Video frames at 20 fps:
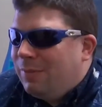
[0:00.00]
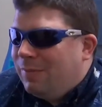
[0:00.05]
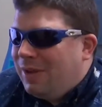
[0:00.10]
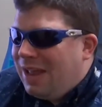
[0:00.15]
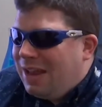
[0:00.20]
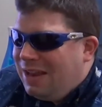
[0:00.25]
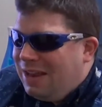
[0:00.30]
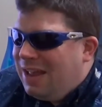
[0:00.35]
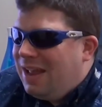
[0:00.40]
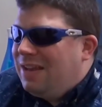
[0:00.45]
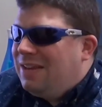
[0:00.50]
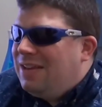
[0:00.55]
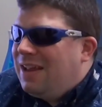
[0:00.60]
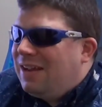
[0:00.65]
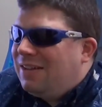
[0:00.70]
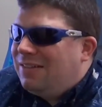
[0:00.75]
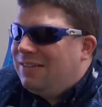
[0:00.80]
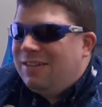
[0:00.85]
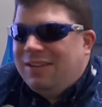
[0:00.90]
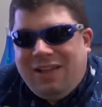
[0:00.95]
And
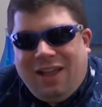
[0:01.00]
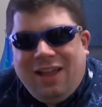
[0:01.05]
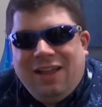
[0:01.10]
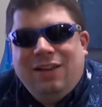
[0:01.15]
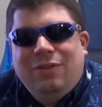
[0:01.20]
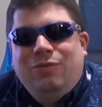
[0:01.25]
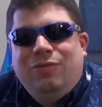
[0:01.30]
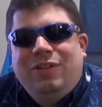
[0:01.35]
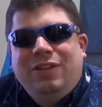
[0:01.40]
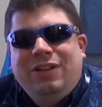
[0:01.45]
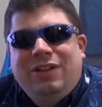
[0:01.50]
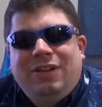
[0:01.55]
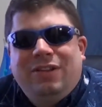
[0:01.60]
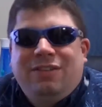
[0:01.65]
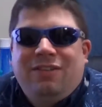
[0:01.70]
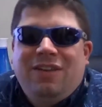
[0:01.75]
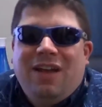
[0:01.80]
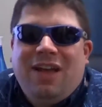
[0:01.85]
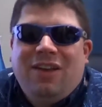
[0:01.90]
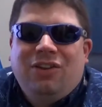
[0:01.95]
that's the kind of thing that
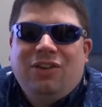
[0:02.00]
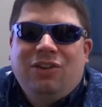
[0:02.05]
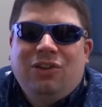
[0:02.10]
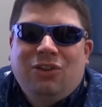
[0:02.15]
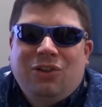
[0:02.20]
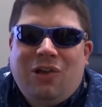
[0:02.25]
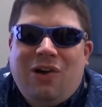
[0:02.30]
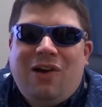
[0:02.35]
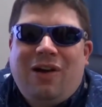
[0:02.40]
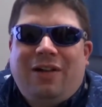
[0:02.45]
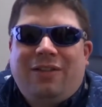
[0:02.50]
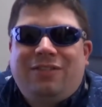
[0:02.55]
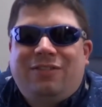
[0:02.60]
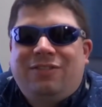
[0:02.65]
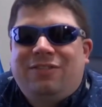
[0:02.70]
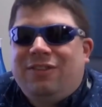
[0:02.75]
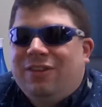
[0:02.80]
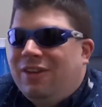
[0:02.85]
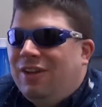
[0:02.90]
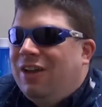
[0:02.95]
has gotten
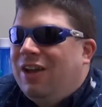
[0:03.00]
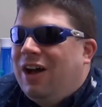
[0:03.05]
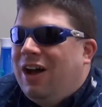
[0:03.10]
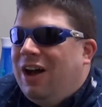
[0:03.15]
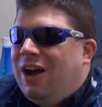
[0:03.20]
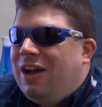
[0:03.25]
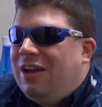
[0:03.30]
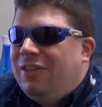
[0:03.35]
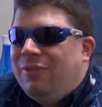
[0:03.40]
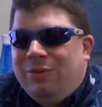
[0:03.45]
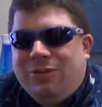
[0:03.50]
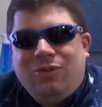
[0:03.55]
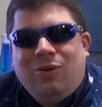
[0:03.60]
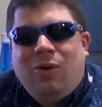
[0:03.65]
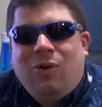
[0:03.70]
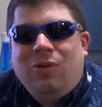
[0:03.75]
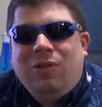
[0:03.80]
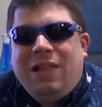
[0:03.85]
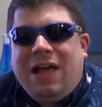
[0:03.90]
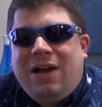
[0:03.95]
lost with the
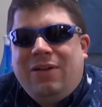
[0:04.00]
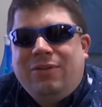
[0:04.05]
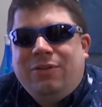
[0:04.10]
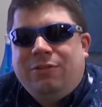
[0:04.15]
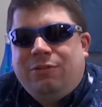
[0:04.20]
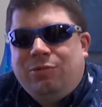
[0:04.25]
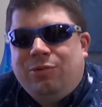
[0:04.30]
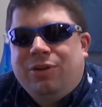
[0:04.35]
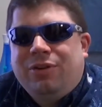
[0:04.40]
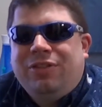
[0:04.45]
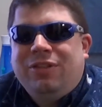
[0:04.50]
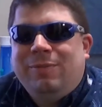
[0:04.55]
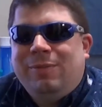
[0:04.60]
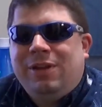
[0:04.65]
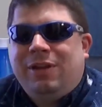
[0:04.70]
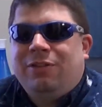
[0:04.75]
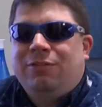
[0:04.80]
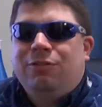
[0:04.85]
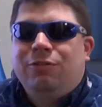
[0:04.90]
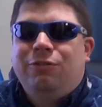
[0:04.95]
whole Loudness War thing,
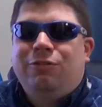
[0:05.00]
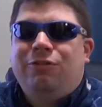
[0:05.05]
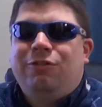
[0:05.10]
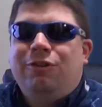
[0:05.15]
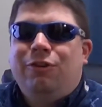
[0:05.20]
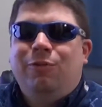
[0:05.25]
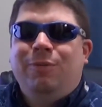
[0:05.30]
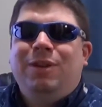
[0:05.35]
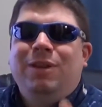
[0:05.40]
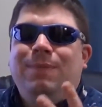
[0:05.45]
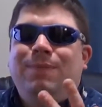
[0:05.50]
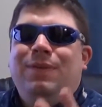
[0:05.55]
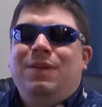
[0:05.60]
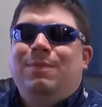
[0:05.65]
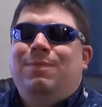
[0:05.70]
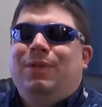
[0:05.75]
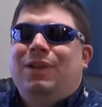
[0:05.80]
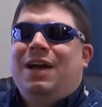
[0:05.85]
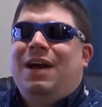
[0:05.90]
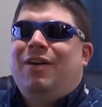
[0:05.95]
because there's so many
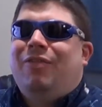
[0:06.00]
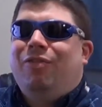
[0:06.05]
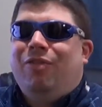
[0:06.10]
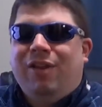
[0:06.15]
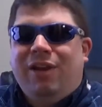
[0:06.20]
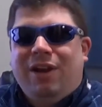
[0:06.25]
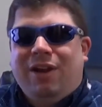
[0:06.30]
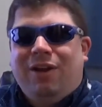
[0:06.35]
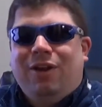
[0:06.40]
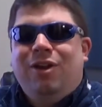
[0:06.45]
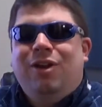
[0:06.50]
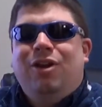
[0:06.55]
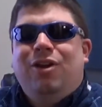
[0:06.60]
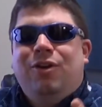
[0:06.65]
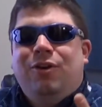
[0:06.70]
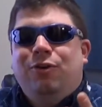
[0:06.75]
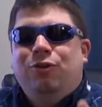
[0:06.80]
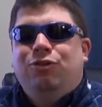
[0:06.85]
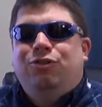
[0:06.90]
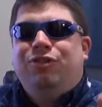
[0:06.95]
people out there
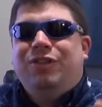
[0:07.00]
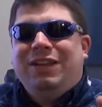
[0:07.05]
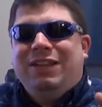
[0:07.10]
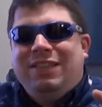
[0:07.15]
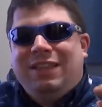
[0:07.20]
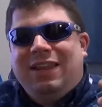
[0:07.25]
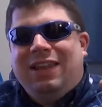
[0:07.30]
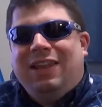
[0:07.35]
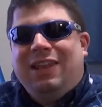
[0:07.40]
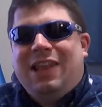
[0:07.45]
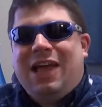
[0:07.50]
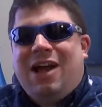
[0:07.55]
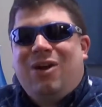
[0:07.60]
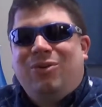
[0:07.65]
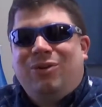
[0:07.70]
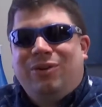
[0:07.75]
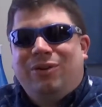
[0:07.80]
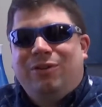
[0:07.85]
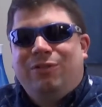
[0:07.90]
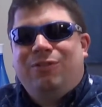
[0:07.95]
who think that
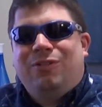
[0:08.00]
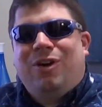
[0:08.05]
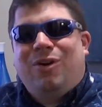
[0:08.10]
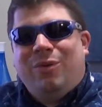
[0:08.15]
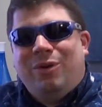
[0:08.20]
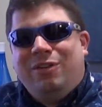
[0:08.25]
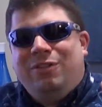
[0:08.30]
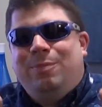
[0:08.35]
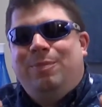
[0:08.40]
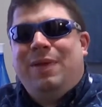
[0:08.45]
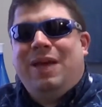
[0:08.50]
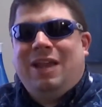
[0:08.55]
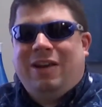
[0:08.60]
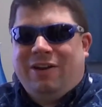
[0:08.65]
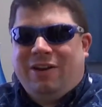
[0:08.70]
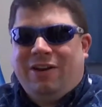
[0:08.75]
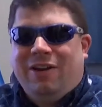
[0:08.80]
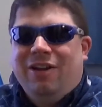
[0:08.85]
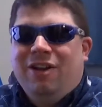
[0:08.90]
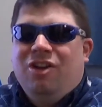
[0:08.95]
louder is always
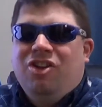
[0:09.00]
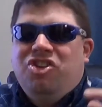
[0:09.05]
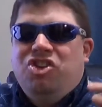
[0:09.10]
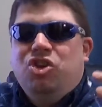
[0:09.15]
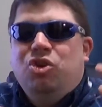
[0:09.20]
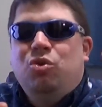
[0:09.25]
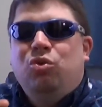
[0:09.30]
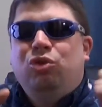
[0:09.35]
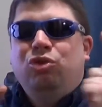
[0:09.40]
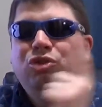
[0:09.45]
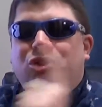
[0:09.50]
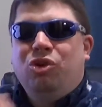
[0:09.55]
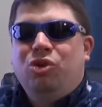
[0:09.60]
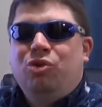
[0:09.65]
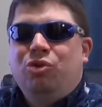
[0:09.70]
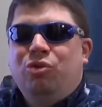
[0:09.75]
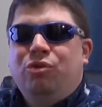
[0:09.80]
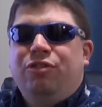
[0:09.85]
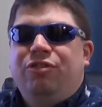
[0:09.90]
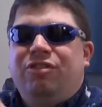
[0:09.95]
better. You
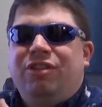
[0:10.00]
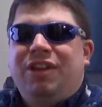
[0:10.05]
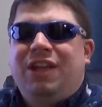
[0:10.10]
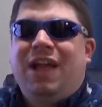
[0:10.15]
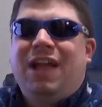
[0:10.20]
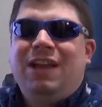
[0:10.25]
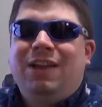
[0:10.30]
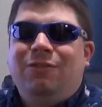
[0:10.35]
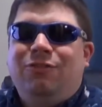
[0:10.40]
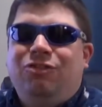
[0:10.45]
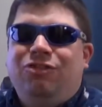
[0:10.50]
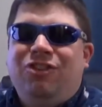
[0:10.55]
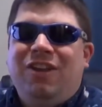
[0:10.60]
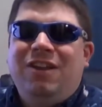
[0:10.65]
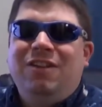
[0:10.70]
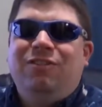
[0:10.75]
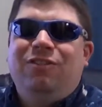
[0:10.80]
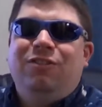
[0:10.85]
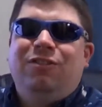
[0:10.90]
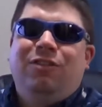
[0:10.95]
lose the kind of
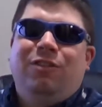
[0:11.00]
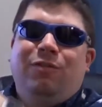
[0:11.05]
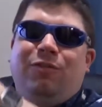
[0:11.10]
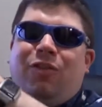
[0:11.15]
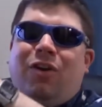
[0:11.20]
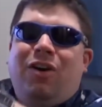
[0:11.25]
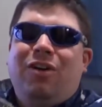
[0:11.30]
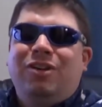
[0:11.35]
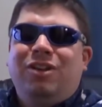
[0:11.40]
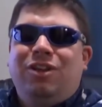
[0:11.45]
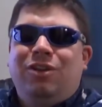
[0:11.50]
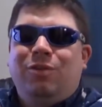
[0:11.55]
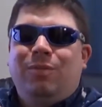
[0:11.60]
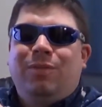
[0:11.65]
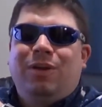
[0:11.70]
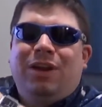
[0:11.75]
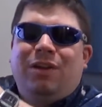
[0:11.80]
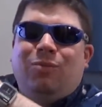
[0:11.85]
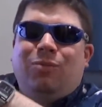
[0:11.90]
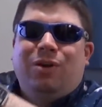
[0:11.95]
changes in
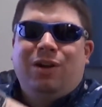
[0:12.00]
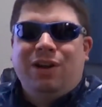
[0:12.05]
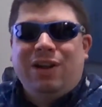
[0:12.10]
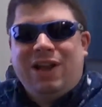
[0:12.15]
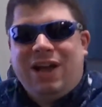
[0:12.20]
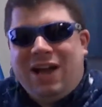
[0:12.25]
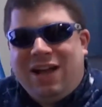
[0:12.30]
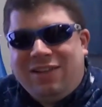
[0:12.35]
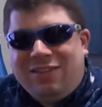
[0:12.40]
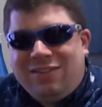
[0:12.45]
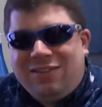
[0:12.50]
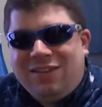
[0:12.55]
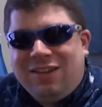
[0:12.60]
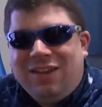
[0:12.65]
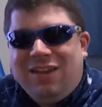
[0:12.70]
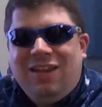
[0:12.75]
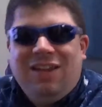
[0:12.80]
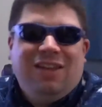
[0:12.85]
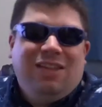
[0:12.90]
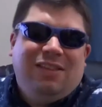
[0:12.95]
volume and whatnot
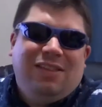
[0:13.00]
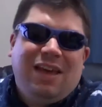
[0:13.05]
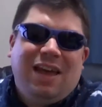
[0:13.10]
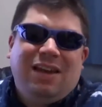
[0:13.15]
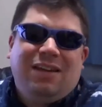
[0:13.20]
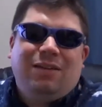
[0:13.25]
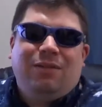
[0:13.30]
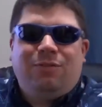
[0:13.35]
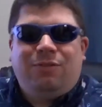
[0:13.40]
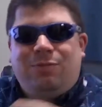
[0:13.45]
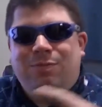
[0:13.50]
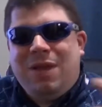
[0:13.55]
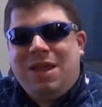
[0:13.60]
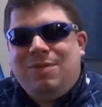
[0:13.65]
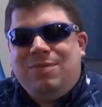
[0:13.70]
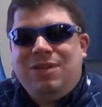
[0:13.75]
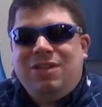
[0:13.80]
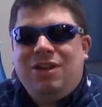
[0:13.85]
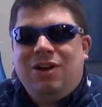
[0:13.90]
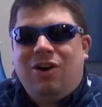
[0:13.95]
that
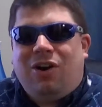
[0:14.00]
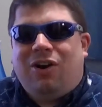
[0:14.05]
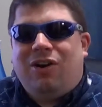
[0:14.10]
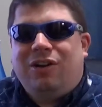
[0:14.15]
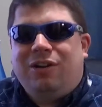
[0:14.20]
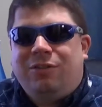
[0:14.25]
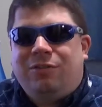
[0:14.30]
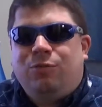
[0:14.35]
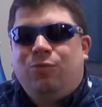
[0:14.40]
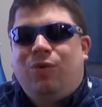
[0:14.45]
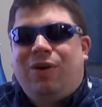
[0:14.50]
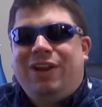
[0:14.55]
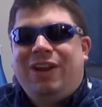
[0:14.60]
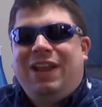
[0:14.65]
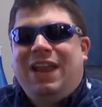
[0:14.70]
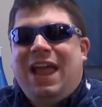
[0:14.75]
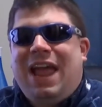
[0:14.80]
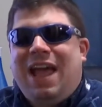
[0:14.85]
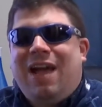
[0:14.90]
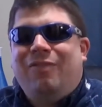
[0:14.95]
maybe the artists
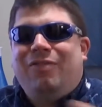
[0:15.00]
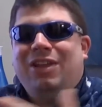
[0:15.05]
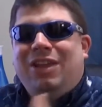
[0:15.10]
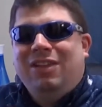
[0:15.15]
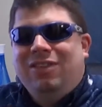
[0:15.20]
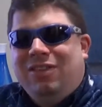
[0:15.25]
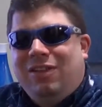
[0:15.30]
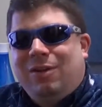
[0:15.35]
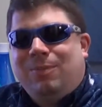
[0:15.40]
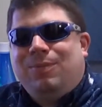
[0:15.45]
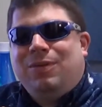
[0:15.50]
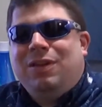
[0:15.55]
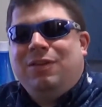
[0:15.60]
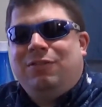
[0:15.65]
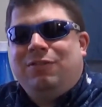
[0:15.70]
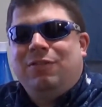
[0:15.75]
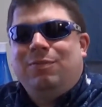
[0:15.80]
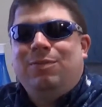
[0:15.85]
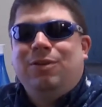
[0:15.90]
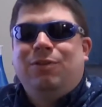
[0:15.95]
wanted to have in their
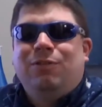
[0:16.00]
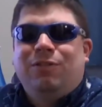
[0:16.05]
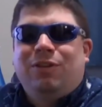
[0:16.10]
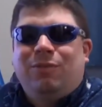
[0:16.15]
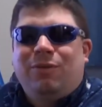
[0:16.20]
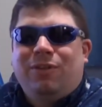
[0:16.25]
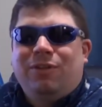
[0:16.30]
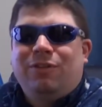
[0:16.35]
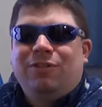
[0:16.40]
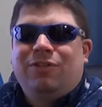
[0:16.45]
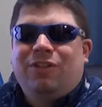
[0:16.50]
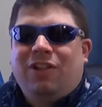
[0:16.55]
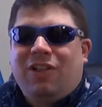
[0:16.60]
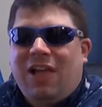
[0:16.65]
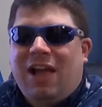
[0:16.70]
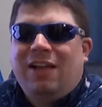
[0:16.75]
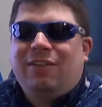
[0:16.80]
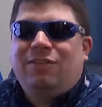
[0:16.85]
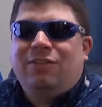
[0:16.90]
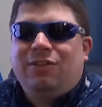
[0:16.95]
piece of music, whether it's
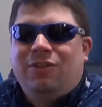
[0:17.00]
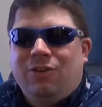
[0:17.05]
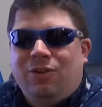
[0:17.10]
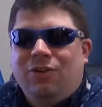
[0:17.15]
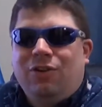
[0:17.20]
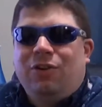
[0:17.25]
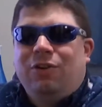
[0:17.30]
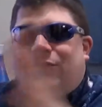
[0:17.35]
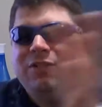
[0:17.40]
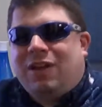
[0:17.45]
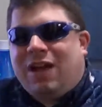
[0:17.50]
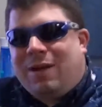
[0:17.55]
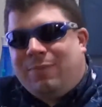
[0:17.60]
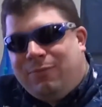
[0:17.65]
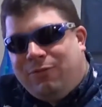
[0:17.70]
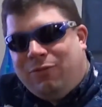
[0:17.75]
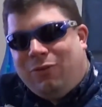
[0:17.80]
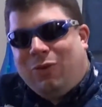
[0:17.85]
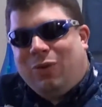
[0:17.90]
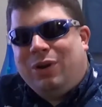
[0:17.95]
classical or top
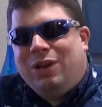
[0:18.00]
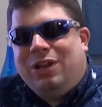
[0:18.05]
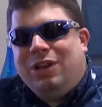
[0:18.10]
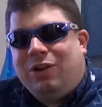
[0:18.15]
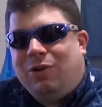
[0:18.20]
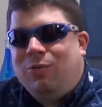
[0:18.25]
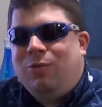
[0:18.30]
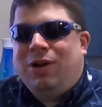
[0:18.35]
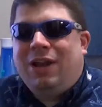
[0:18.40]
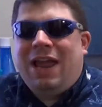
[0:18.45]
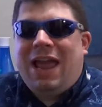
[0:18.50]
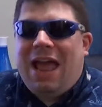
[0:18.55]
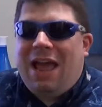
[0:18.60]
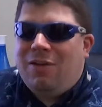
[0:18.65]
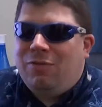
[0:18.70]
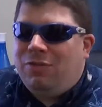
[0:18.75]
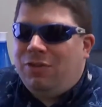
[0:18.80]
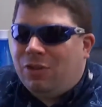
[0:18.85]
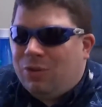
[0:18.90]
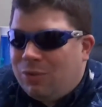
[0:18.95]
40 or what
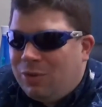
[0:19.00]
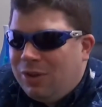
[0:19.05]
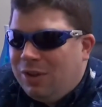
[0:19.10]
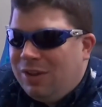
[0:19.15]
have you.